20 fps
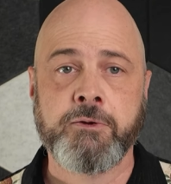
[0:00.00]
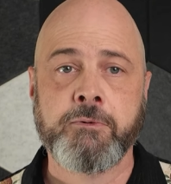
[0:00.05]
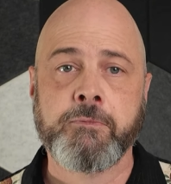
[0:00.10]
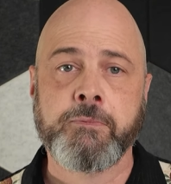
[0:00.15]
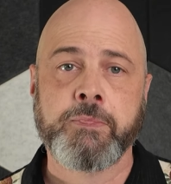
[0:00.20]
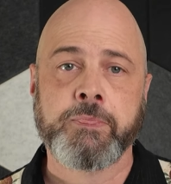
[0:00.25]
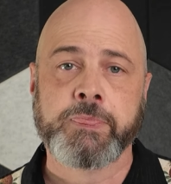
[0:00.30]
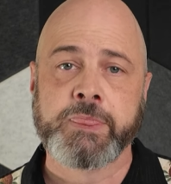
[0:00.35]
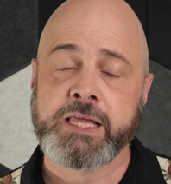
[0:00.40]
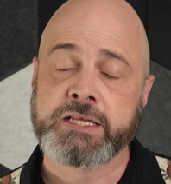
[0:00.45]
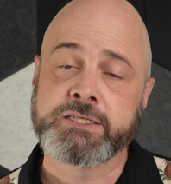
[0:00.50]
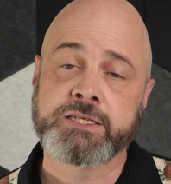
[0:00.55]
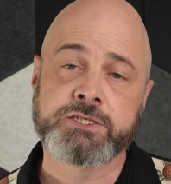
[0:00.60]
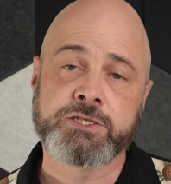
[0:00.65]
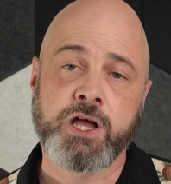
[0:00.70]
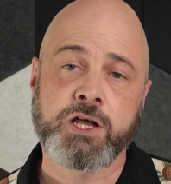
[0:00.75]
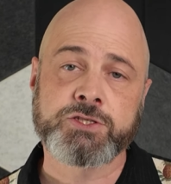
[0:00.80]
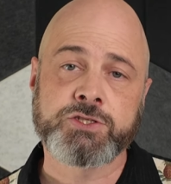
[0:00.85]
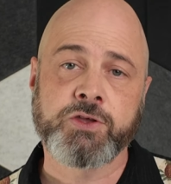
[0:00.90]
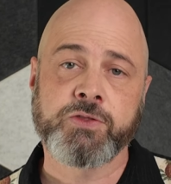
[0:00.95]
This is
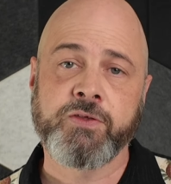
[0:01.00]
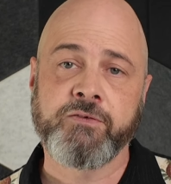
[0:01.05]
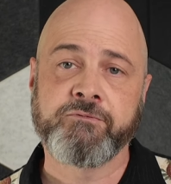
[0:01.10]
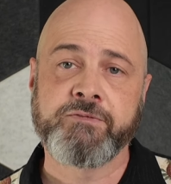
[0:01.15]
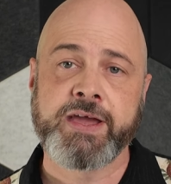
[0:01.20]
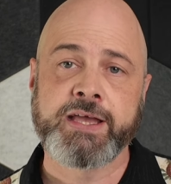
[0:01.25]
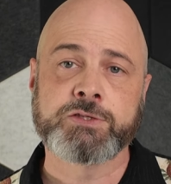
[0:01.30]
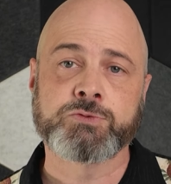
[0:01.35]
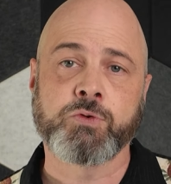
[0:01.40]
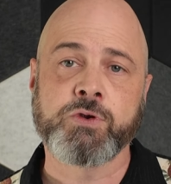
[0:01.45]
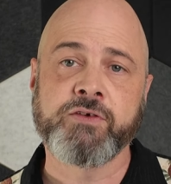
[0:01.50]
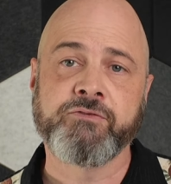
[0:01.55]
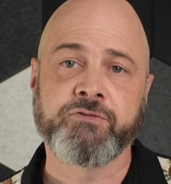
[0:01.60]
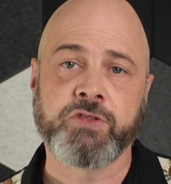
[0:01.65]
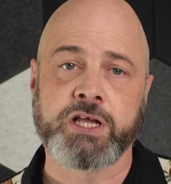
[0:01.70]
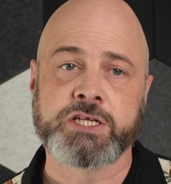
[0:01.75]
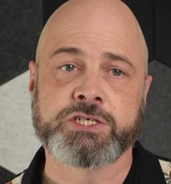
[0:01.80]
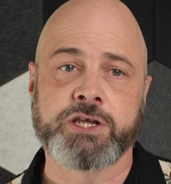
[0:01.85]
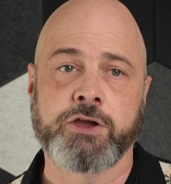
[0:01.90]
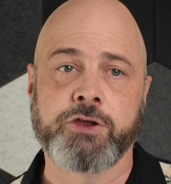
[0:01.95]
also the phase where you
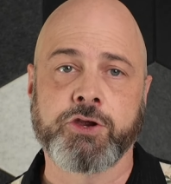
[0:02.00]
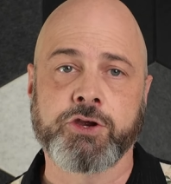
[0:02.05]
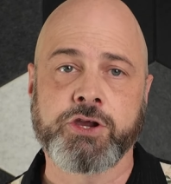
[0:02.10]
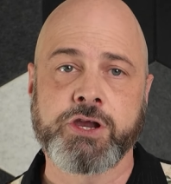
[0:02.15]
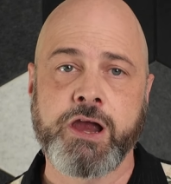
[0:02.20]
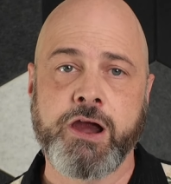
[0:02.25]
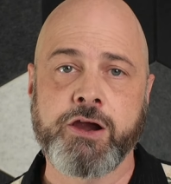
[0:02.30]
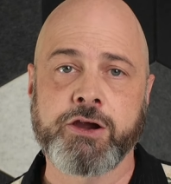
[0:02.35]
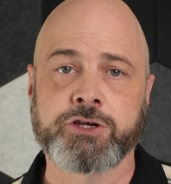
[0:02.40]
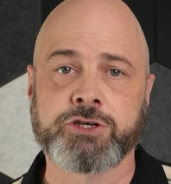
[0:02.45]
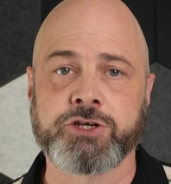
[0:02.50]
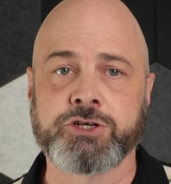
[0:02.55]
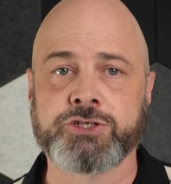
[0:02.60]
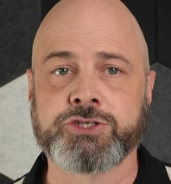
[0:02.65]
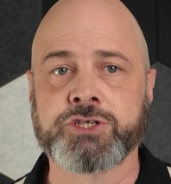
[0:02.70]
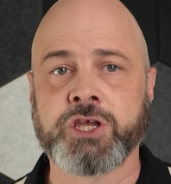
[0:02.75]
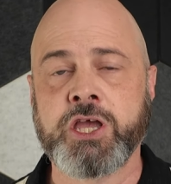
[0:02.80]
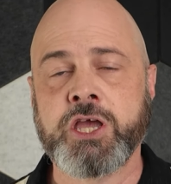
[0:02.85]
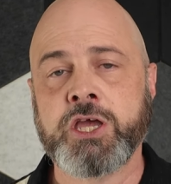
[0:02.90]
flesh out your characters.